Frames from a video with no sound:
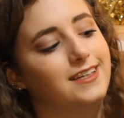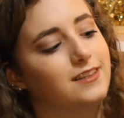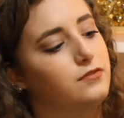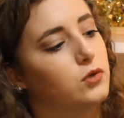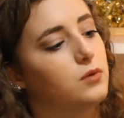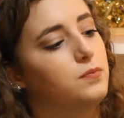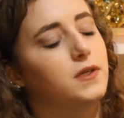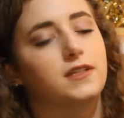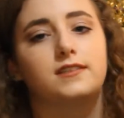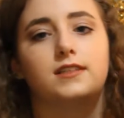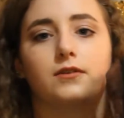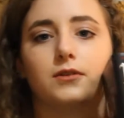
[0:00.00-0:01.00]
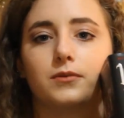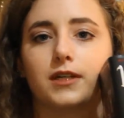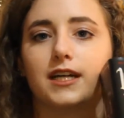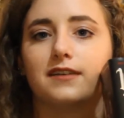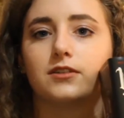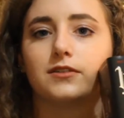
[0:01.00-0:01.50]
The fourth book is the only one I
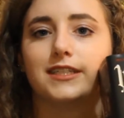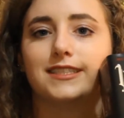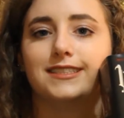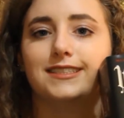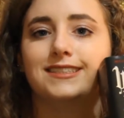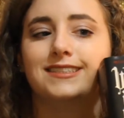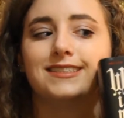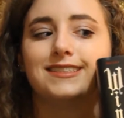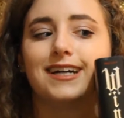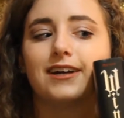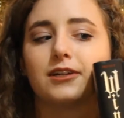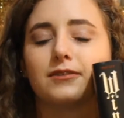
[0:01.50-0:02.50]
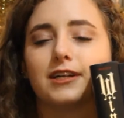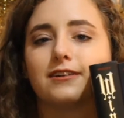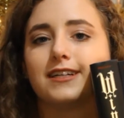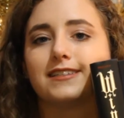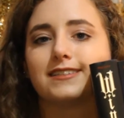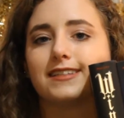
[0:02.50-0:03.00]
haven't read. I already read
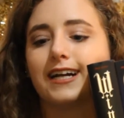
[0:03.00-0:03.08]
Cress,